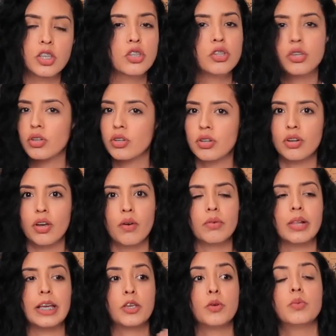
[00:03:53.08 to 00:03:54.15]
no no no
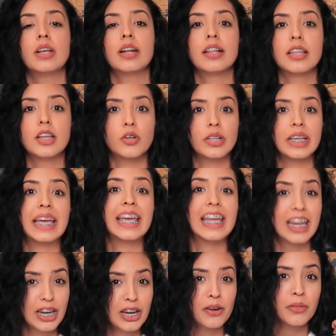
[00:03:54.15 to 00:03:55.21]
like you need to literally
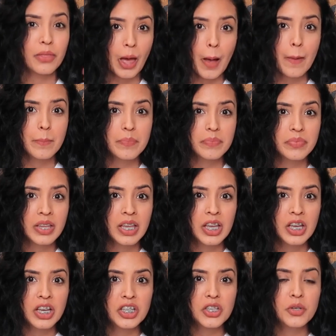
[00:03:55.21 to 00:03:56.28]
hear them
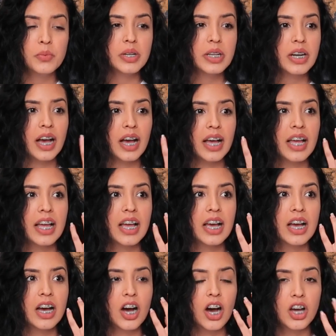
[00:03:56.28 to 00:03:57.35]
you need to
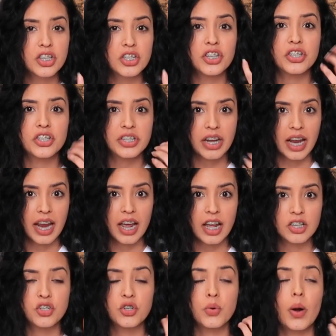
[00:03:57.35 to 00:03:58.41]

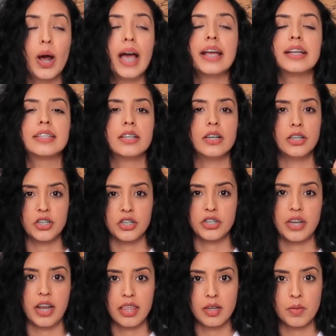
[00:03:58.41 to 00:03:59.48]
understand, try to
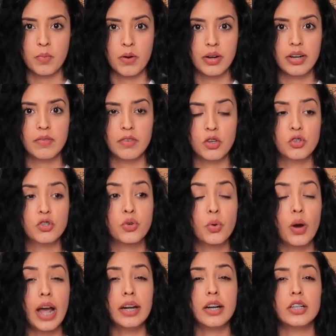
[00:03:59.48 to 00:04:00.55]
understand their point of view,
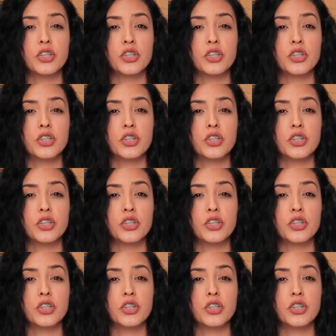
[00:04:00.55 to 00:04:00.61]
try to